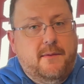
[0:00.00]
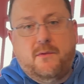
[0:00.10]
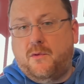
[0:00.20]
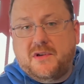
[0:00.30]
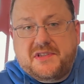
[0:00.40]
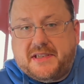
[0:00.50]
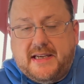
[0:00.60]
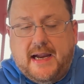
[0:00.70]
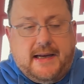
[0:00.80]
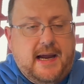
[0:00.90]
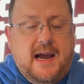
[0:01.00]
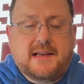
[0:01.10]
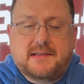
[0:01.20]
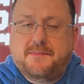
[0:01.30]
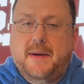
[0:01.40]
We'll see, I
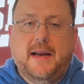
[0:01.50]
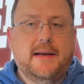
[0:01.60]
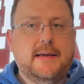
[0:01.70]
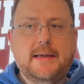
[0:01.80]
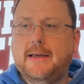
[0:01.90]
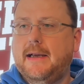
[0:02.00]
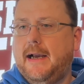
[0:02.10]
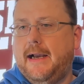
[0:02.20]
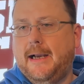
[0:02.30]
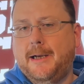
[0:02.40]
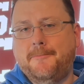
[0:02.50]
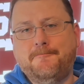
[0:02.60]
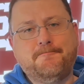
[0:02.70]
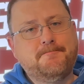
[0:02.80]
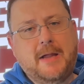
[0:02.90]
guess, but
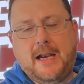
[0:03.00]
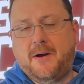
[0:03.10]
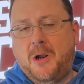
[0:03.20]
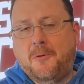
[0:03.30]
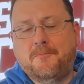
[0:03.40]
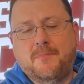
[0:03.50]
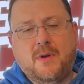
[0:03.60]
um, I don't know.